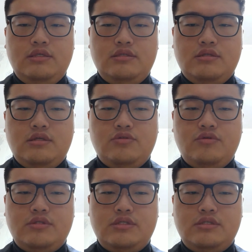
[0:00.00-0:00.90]
in the long
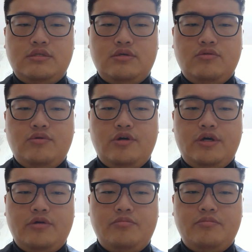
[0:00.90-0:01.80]
run, this skill will
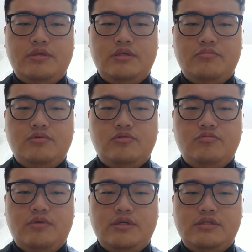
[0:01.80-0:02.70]
help me improve
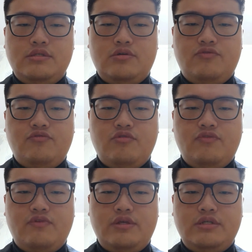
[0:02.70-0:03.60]
my
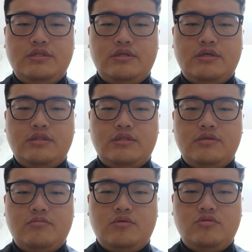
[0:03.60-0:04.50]
self-reflection and
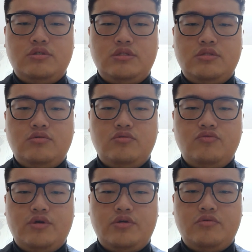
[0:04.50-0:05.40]
emotional
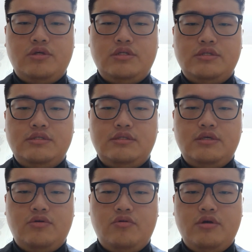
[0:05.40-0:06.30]
regulation
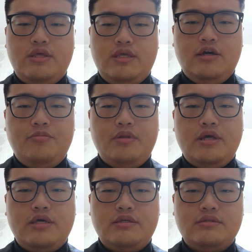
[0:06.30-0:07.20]
skill.
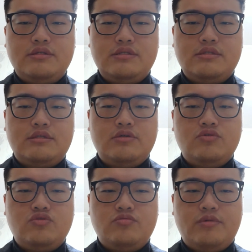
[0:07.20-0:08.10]
Applying this skill
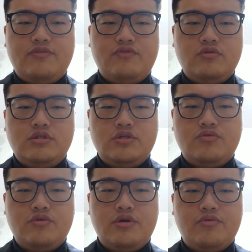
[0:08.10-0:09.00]
to my future
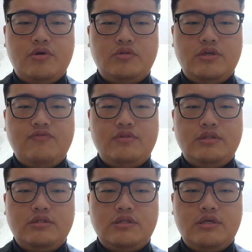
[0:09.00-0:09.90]
career will
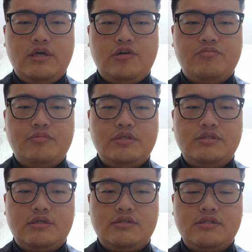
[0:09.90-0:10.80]
definitely help me
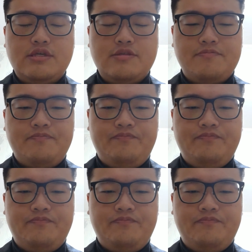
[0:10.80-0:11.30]
succeed.